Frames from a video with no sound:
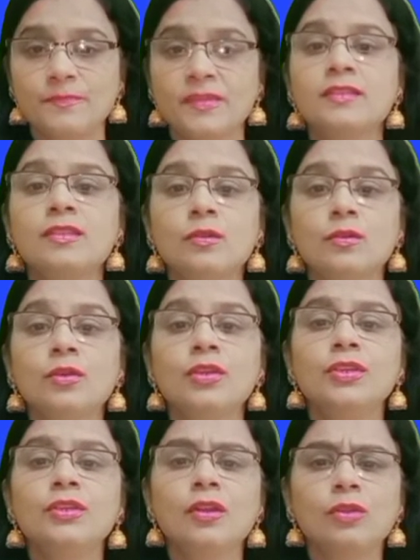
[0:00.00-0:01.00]
So,
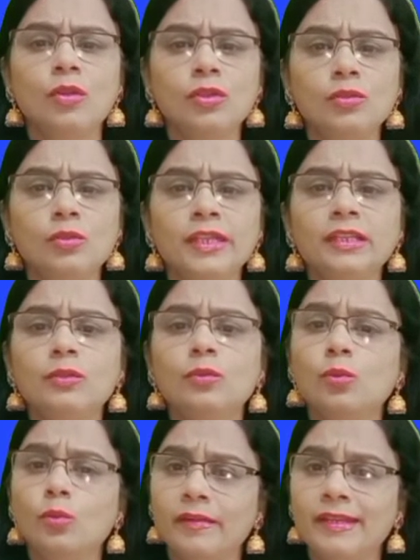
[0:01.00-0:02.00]
you are not going
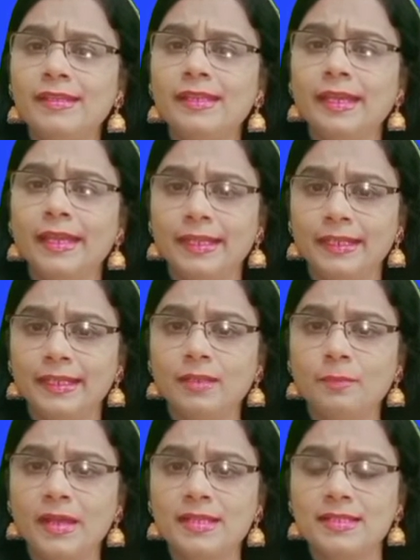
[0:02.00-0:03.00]
to read the
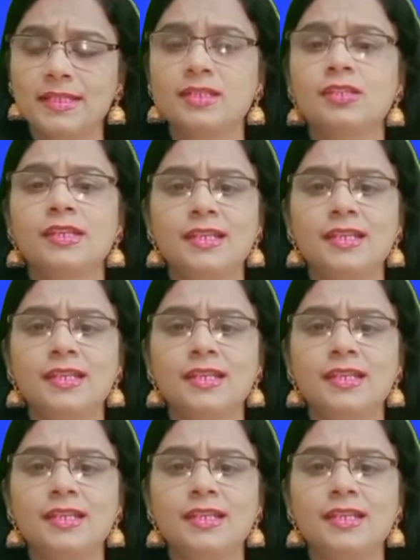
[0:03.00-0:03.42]
entire passage.